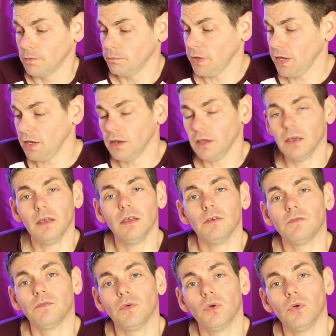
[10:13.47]

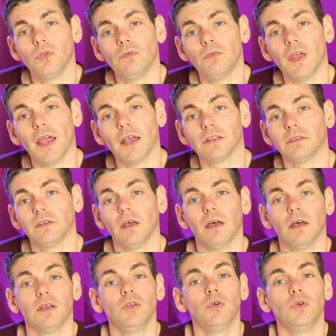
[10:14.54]
Media for the reactor,